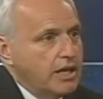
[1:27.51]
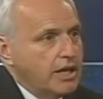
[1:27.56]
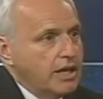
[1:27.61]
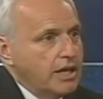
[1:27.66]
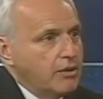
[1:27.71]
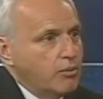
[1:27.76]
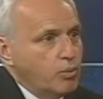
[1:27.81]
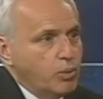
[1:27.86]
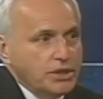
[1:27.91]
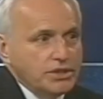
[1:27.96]

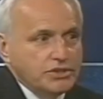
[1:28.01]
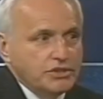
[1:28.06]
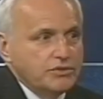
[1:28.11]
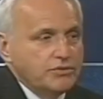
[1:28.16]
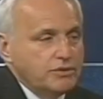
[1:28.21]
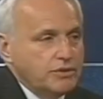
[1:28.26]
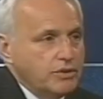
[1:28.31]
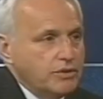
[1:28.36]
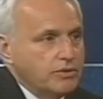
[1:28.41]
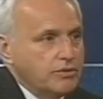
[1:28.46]
And once you
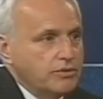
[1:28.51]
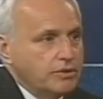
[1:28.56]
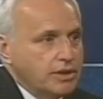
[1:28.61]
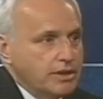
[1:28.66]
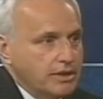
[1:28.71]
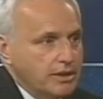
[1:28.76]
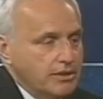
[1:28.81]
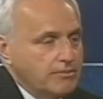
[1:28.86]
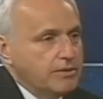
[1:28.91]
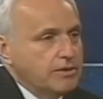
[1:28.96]
know the
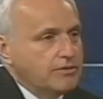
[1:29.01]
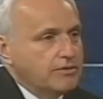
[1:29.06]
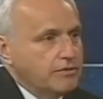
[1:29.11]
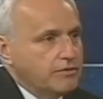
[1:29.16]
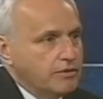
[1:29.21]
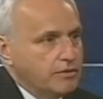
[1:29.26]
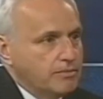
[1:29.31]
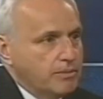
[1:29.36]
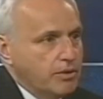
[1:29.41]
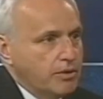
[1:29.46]
limits of
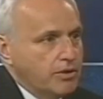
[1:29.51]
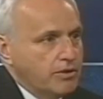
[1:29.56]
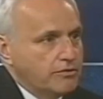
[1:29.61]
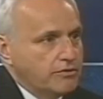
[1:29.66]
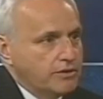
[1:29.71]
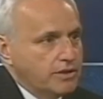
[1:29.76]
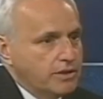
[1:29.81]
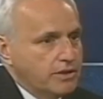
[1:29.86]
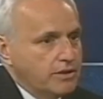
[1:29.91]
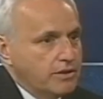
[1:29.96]
your
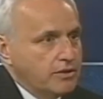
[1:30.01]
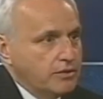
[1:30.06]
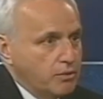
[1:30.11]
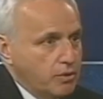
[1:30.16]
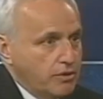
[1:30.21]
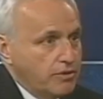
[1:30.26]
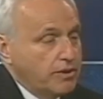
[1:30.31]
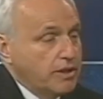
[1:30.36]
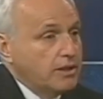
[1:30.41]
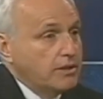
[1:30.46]
policy, you
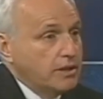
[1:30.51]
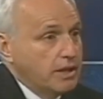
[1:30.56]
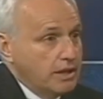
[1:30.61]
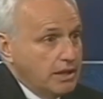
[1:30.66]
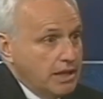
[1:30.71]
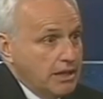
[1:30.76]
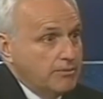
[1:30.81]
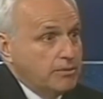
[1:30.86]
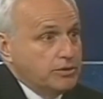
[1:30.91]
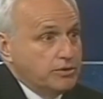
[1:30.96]
are then
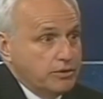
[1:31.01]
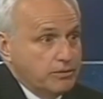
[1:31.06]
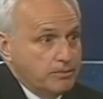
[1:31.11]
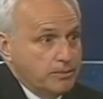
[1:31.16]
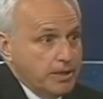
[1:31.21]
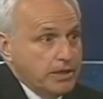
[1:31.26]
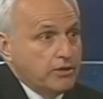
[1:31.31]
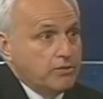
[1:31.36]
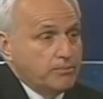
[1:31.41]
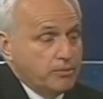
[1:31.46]
able to
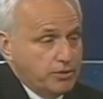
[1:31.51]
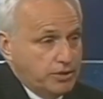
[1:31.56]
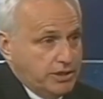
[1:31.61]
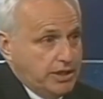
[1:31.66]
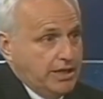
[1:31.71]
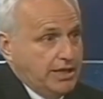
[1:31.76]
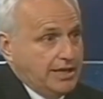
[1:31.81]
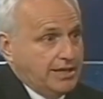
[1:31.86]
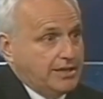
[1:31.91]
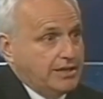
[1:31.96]
better
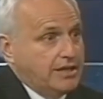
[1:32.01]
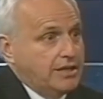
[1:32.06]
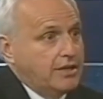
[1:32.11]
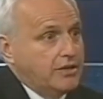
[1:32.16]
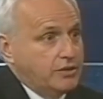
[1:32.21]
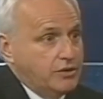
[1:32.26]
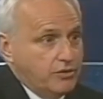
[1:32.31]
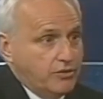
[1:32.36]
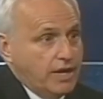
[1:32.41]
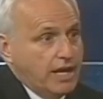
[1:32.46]
protect
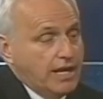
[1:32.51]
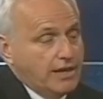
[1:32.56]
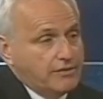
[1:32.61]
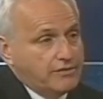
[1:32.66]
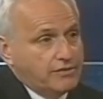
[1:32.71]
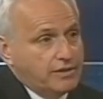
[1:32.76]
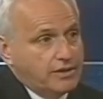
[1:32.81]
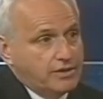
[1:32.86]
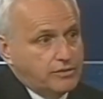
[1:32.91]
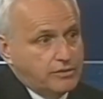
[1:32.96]
your
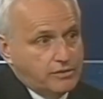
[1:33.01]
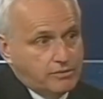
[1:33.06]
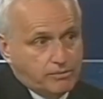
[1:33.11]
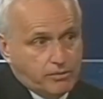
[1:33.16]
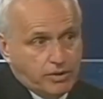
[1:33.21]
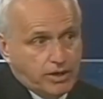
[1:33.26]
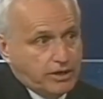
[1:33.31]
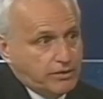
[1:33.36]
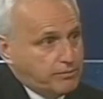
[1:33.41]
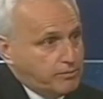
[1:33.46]
asset, your
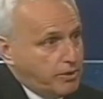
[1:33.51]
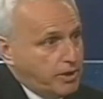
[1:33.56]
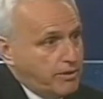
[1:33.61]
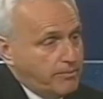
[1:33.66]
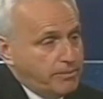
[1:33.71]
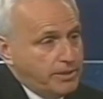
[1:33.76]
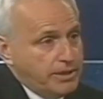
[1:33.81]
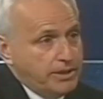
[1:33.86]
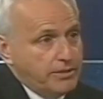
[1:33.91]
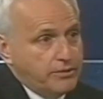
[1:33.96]
prized
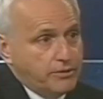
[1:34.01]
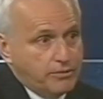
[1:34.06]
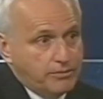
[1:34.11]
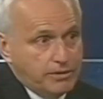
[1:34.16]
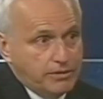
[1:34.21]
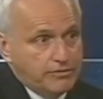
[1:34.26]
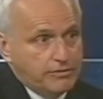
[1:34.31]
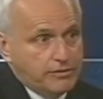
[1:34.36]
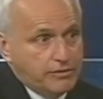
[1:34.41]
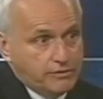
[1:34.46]
property or
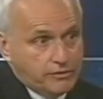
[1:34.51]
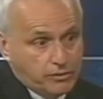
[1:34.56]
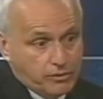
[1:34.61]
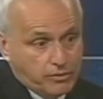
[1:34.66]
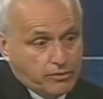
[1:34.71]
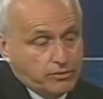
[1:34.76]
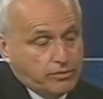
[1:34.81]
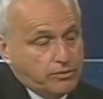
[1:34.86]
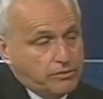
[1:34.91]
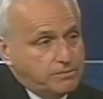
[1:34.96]
business or
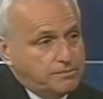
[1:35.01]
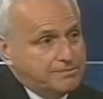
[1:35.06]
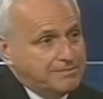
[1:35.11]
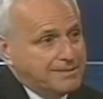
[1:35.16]
home.